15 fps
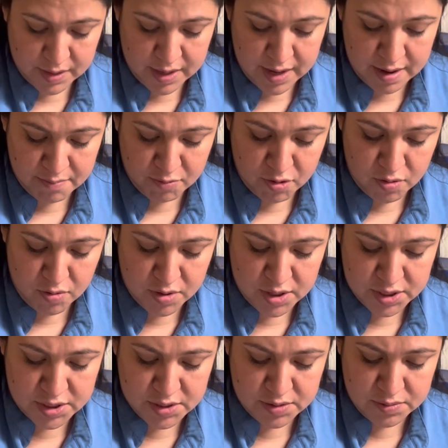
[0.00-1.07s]
I'm
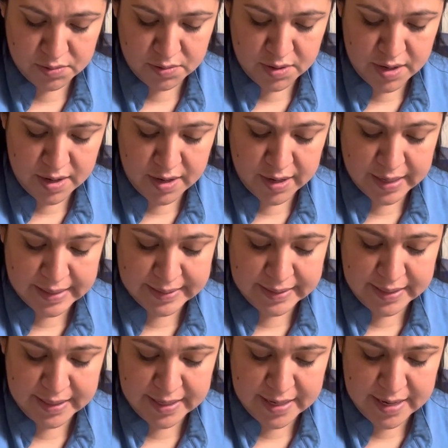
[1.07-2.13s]
going to
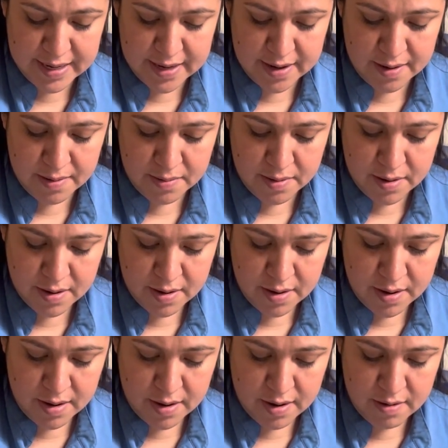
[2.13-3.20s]
clean
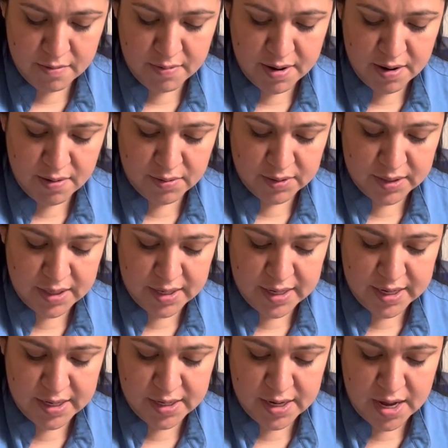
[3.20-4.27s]
around
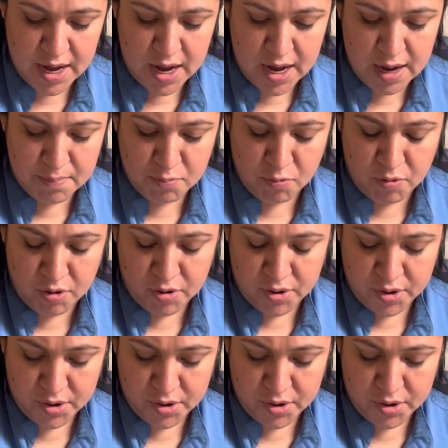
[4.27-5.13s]
in upward